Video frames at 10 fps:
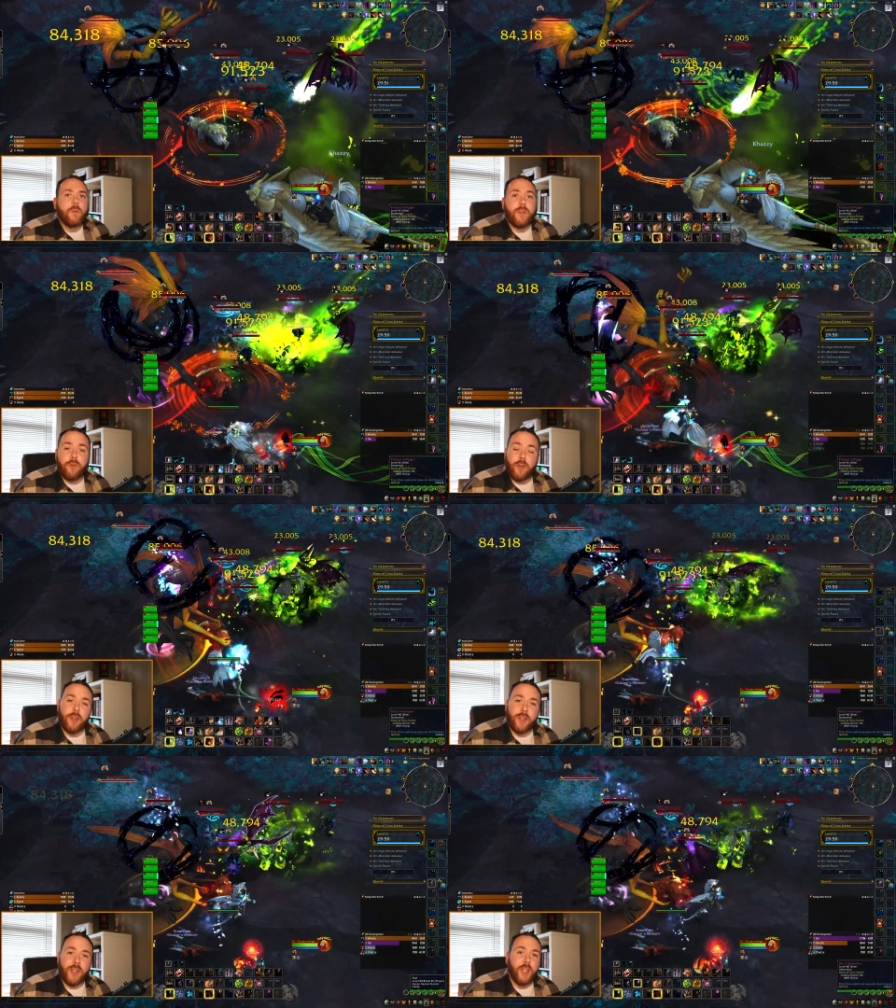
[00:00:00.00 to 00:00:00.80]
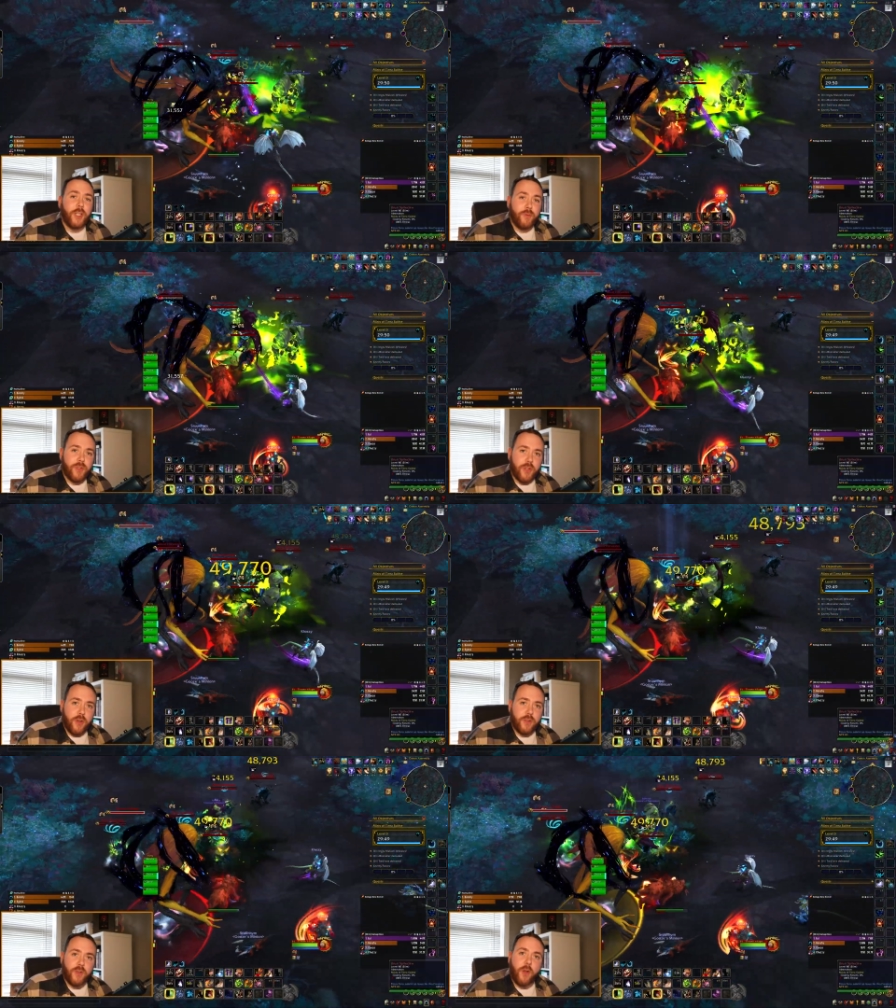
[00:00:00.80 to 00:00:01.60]
Whether or not you're looking at Loon's
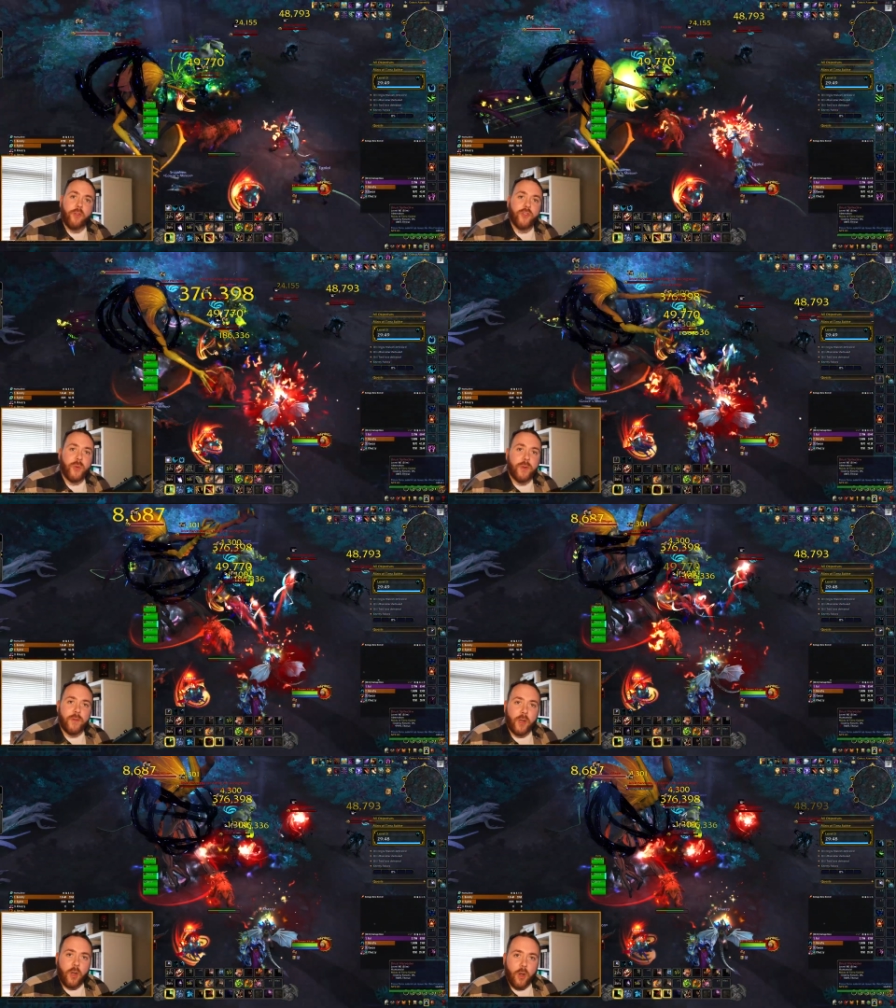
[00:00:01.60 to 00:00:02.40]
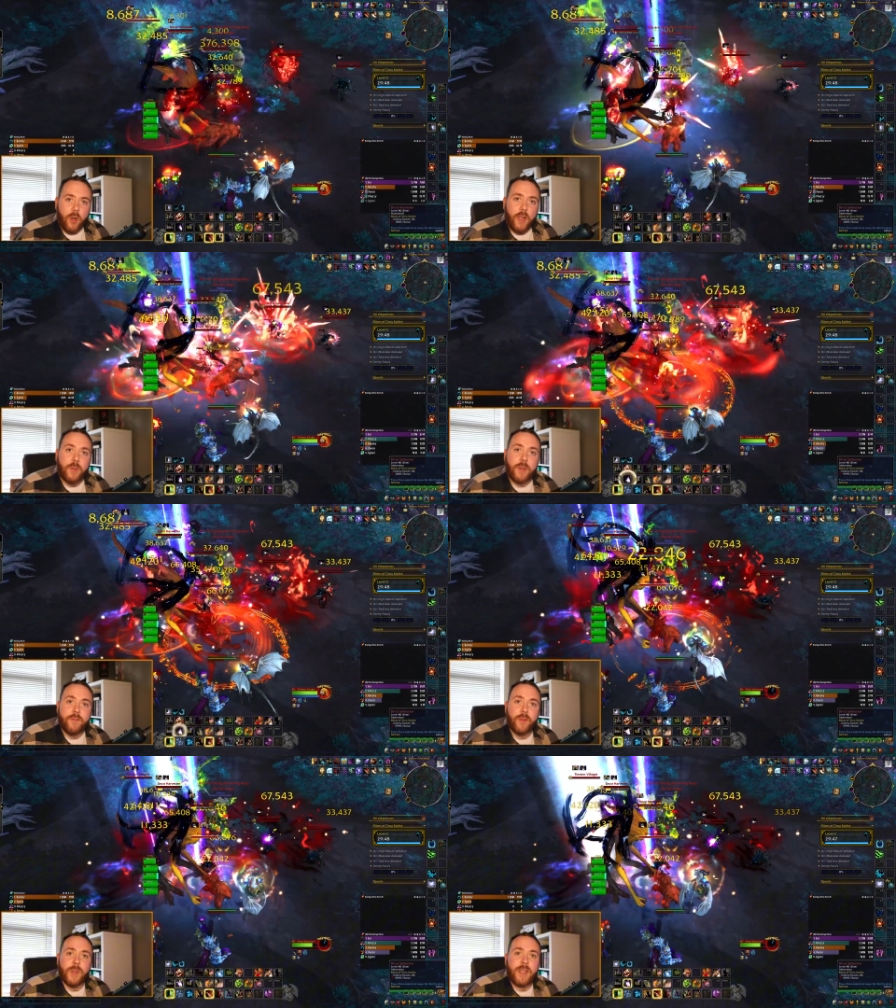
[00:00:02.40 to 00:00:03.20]
Chosen or Druid of the Claw, it will
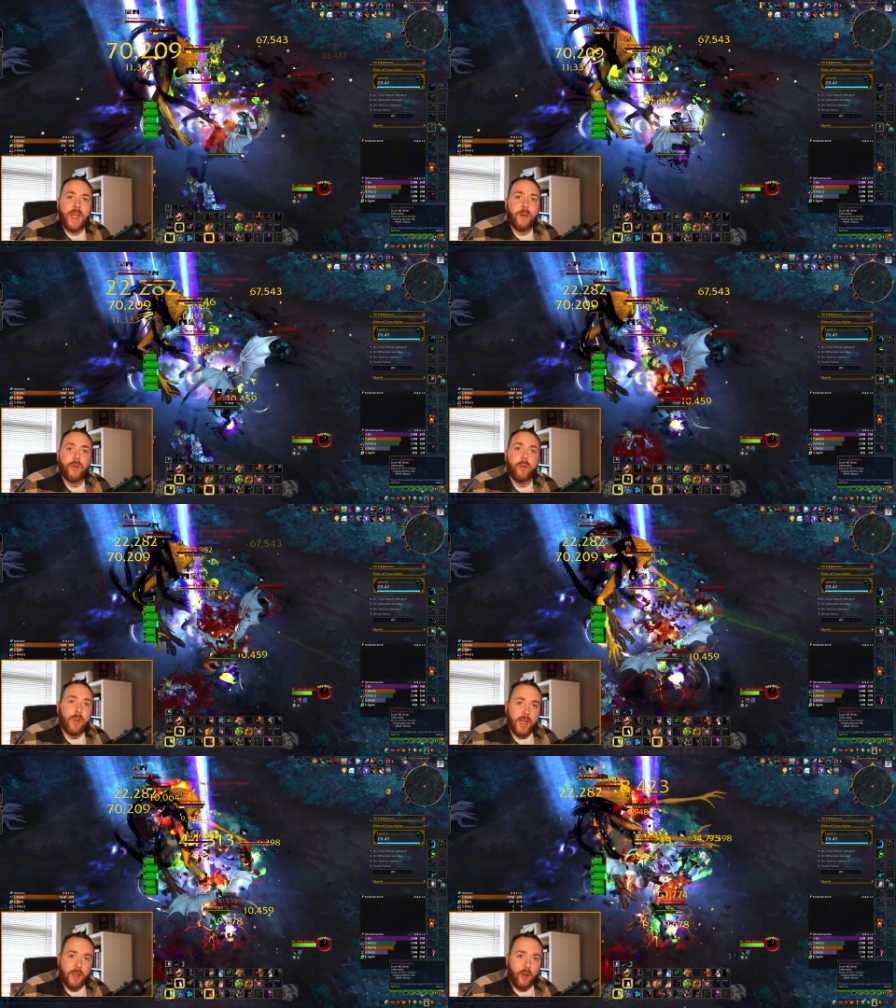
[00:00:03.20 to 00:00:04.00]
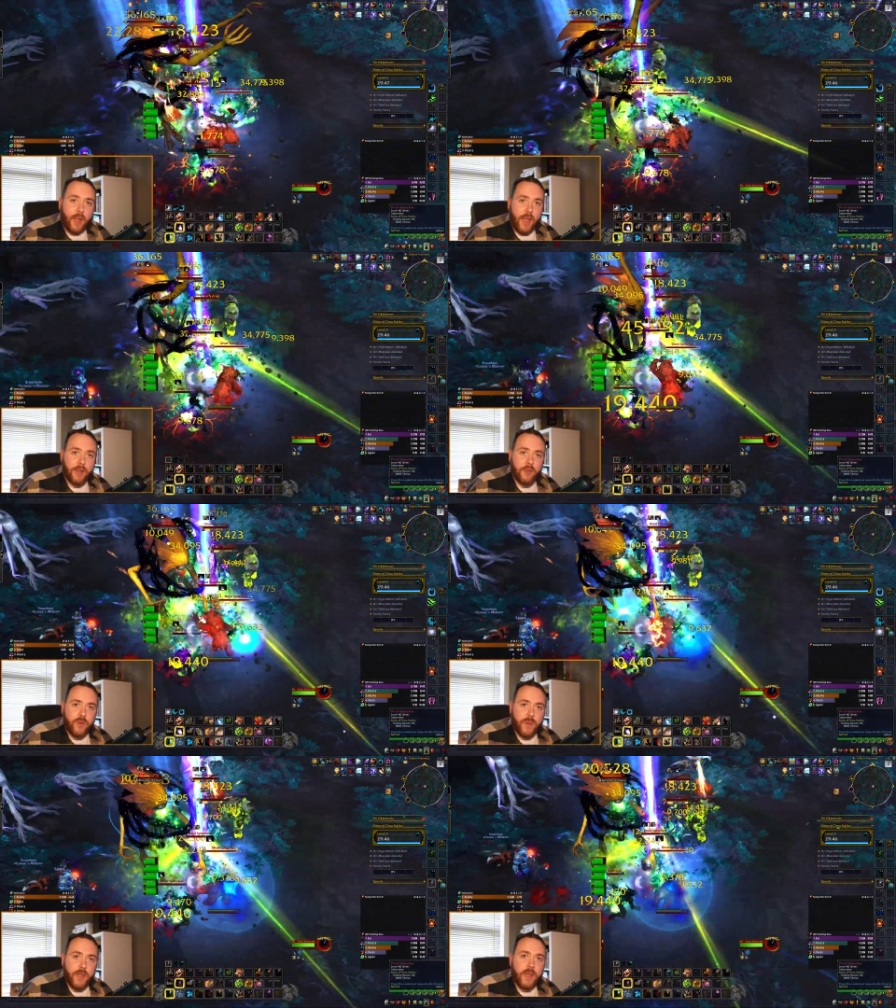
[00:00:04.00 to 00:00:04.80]
influence how you play your Guardian
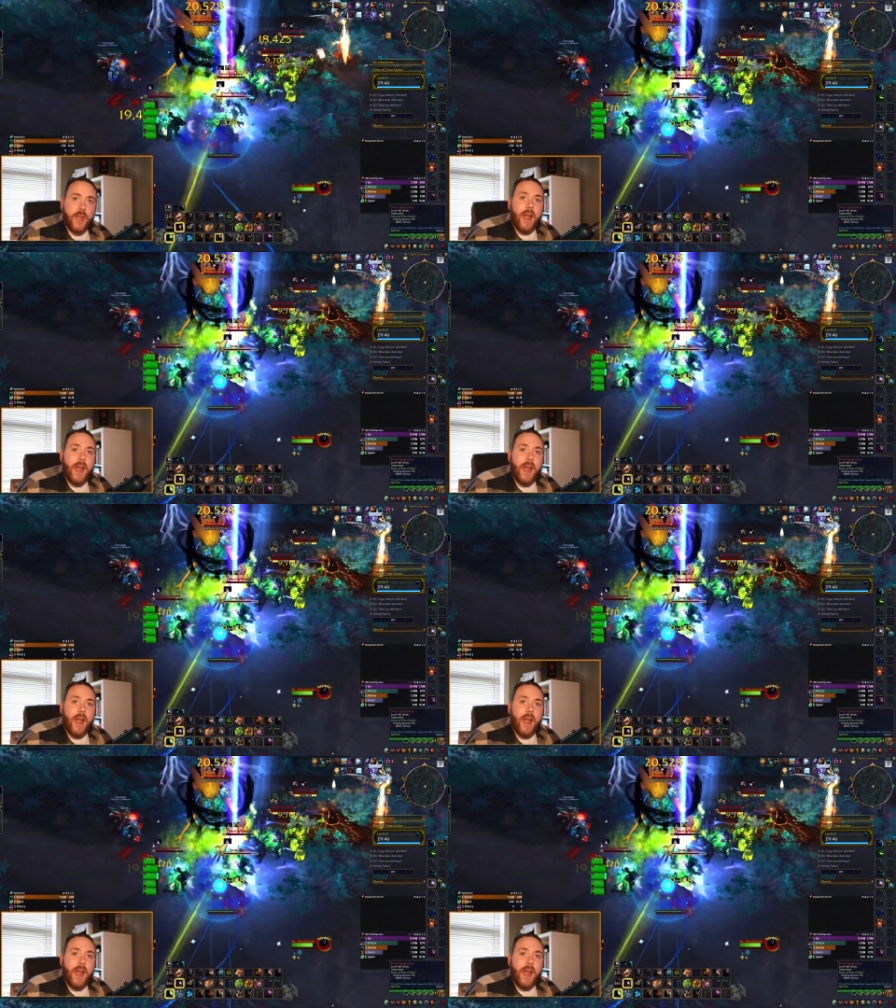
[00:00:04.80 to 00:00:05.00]
Druid.